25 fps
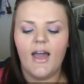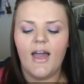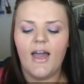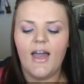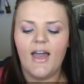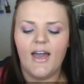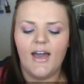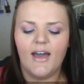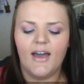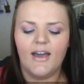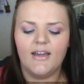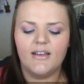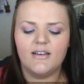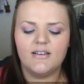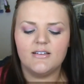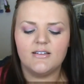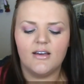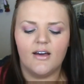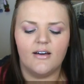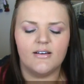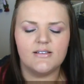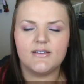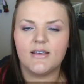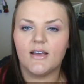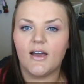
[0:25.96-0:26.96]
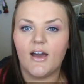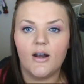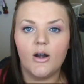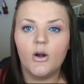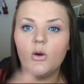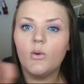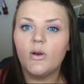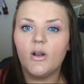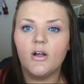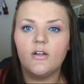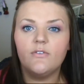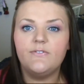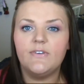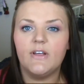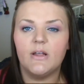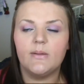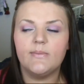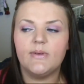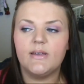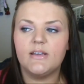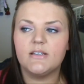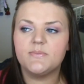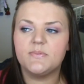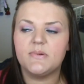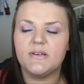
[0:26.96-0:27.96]
And I was like, I don't know when I'll
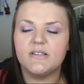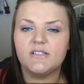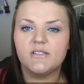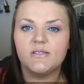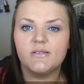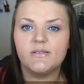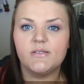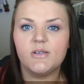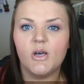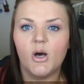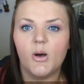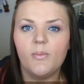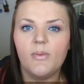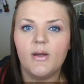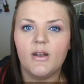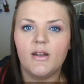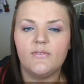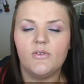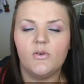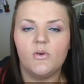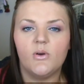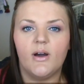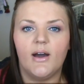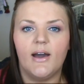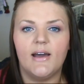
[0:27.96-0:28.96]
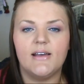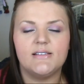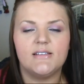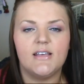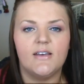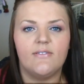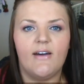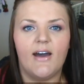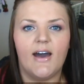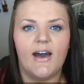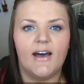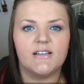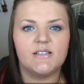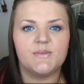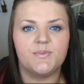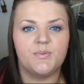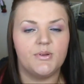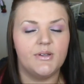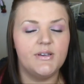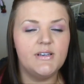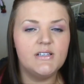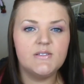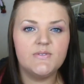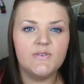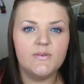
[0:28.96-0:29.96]
film it, but so many of you guys have asked,
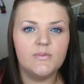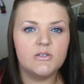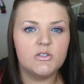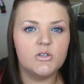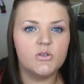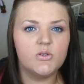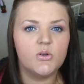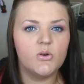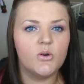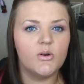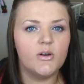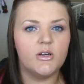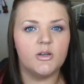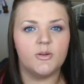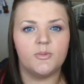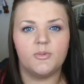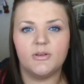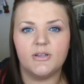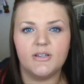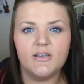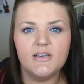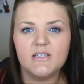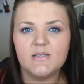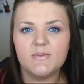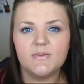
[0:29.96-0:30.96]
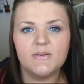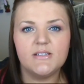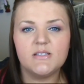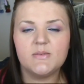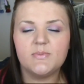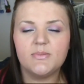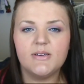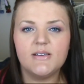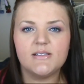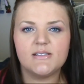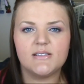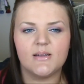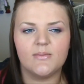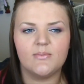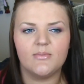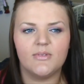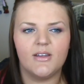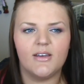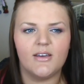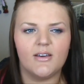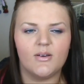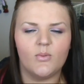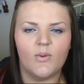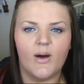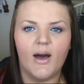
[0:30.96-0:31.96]
please film a tutorial, please, please, please. And I'm
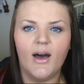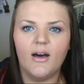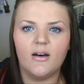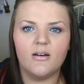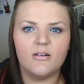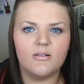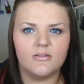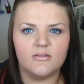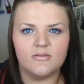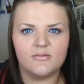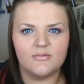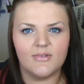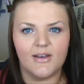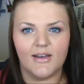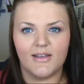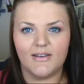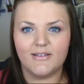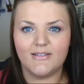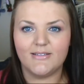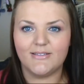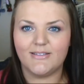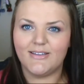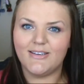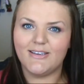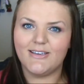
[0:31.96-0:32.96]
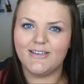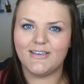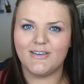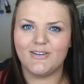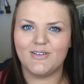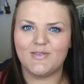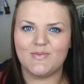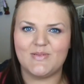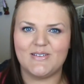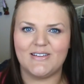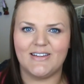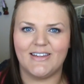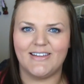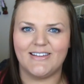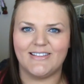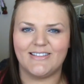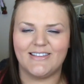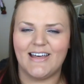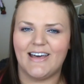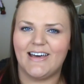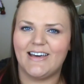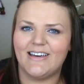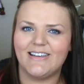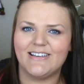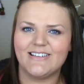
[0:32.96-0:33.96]
like, wow, I didn't think it would be like
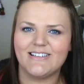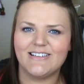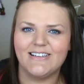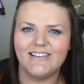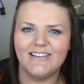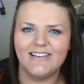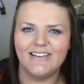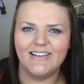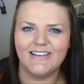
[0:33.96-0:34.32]
that